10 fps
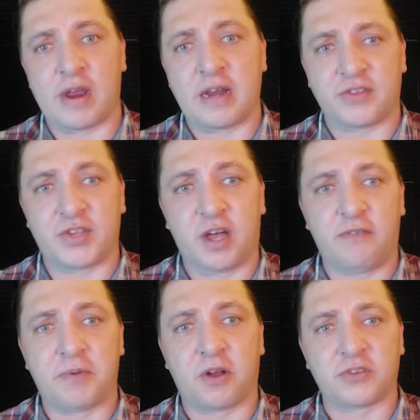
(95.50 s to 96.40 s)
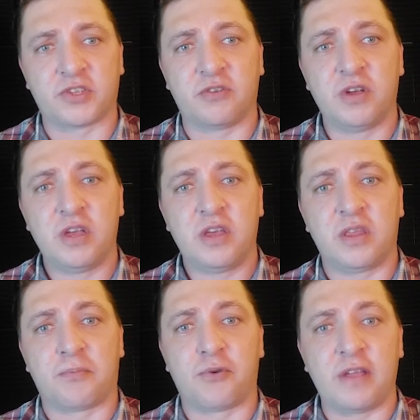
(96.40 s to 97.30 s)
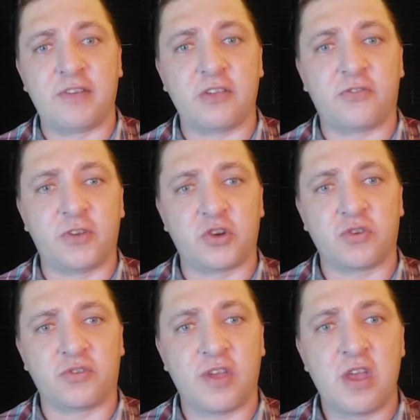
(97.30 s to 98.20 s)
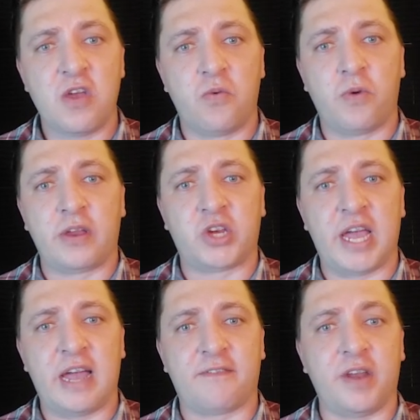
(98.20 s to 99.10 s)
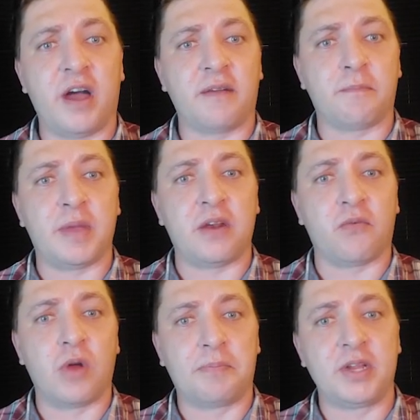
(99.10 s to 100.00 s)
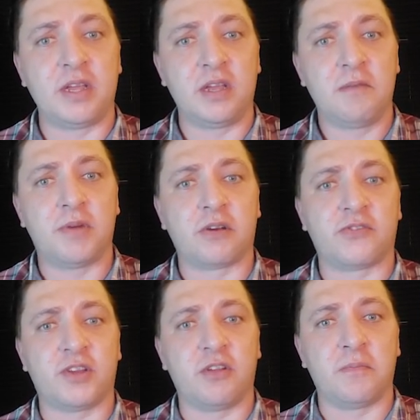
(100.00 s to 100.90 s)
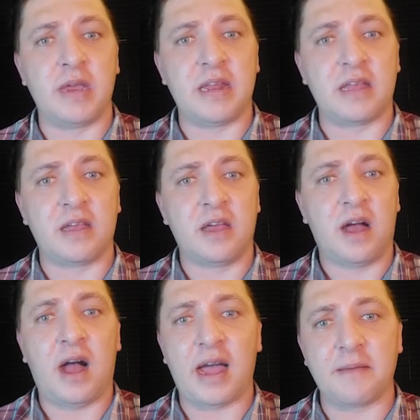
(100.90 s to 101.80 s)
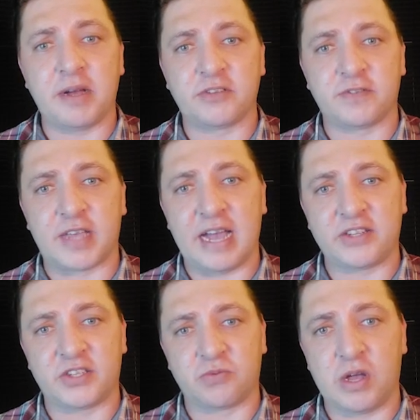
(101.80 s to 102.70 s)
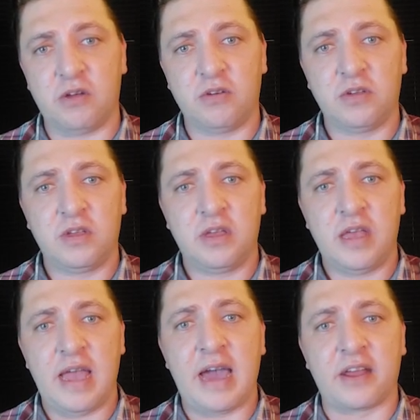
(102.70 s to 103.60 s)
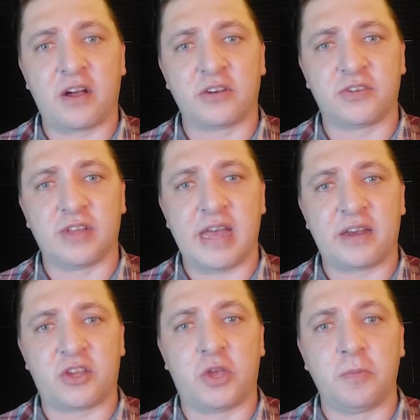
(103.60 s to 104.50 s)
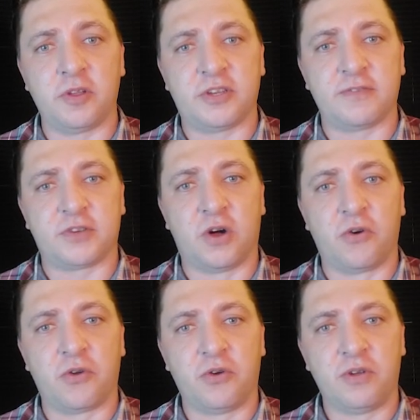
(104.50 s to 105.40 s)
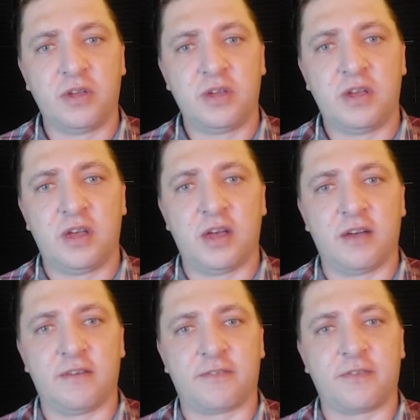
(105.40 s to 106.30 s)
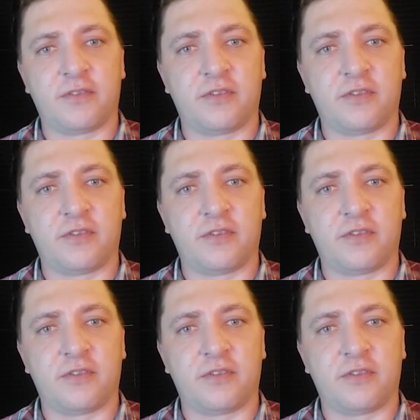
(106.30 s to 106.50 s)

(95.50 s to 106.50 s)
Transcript: 8 itself, but also the previous Fissures, which have not been erupting, but are still emitting high amounts of gas as well, adding onto that cumulative total of